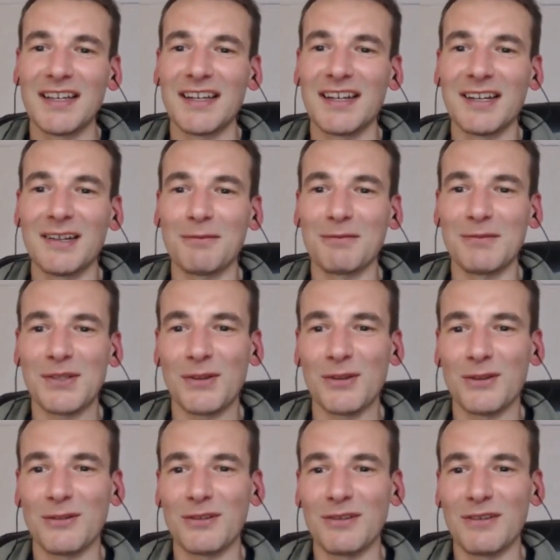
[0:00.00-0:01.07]
Um,
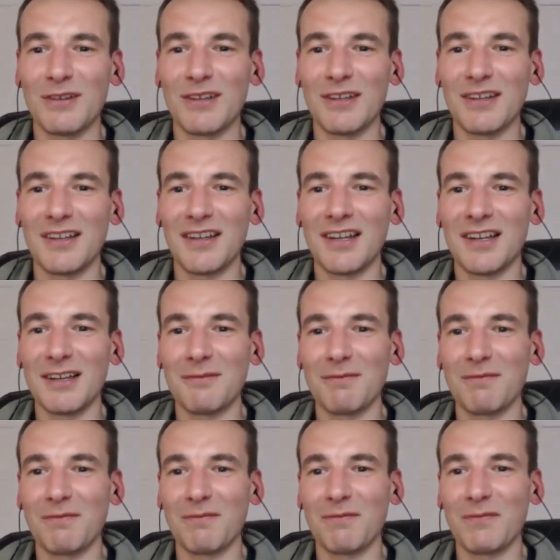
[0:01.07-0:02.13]
so
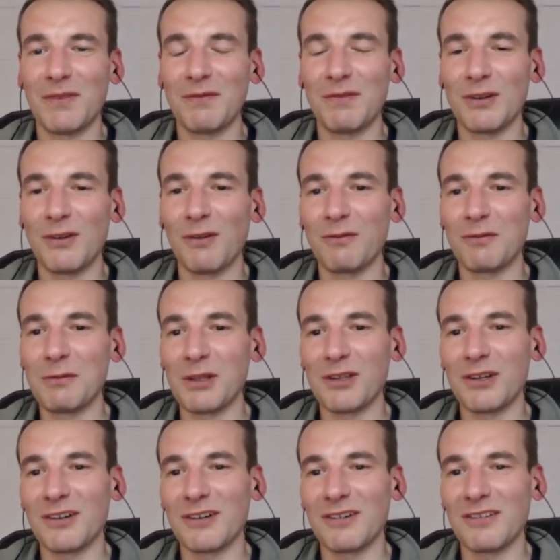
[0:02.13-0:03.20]
um, if you're not
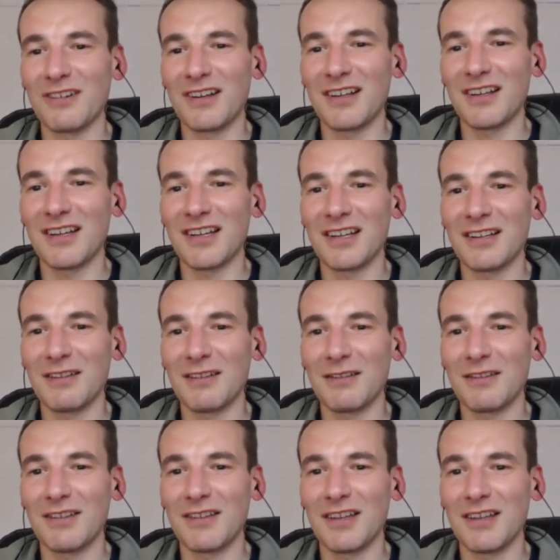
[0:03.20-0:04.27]
familiar, uh,
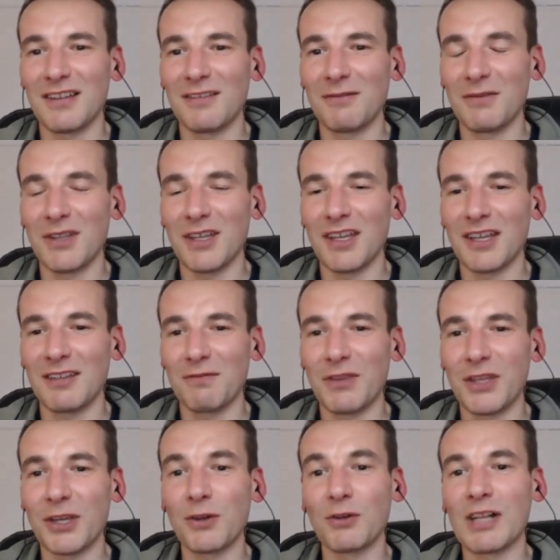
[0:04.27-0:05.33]
uh,
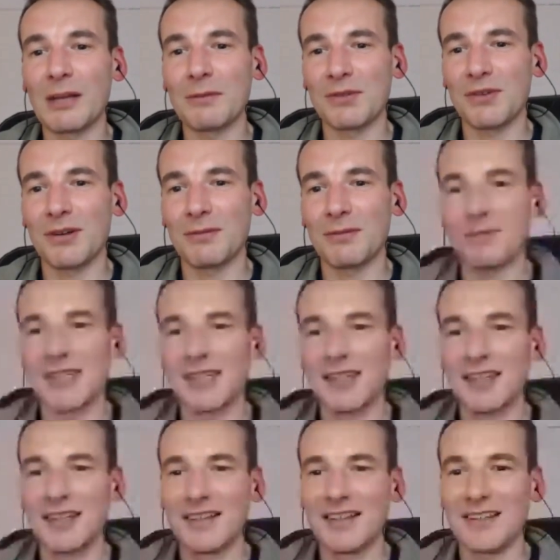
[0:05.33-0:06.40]
the Google Apps Script
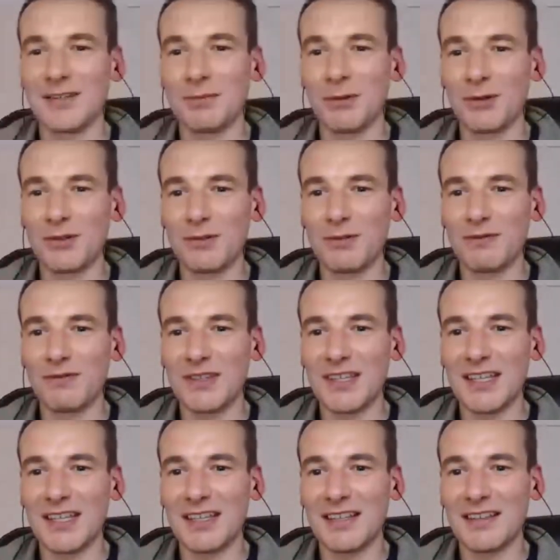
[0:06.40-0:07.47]
has merged with
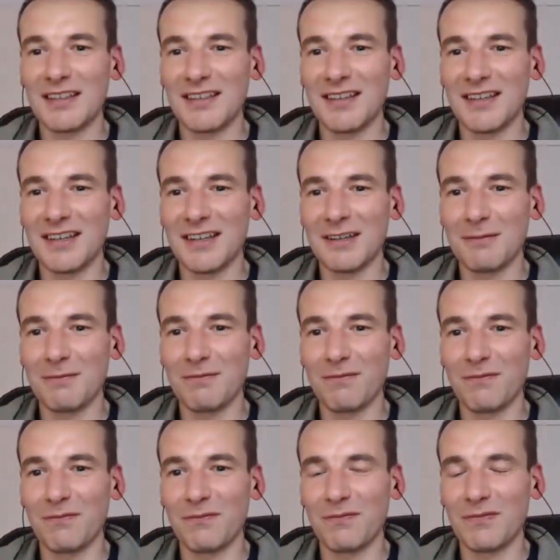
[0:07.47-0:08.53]
the
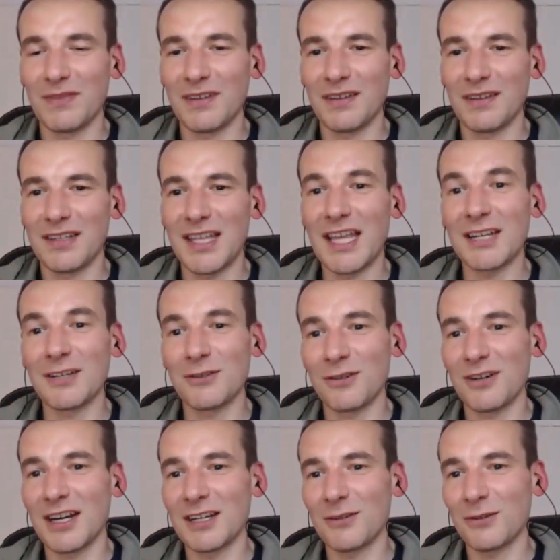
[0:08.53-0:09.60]
um, the
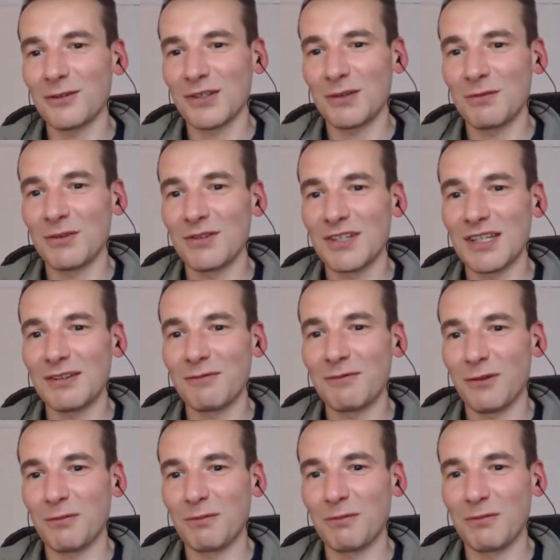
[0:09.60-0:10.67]
Editor Add-ons community
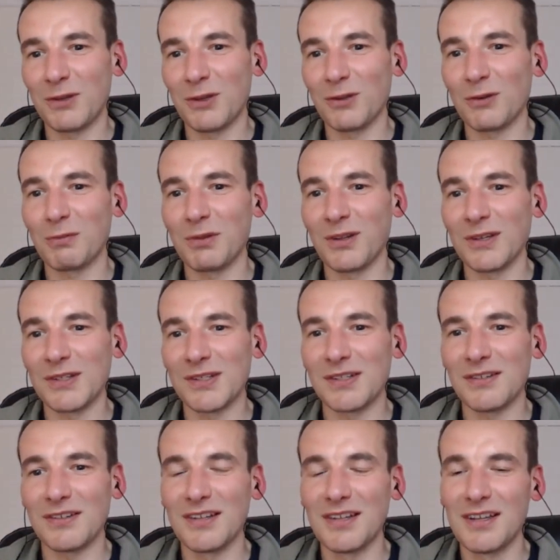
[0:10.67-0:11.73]
from Google Plus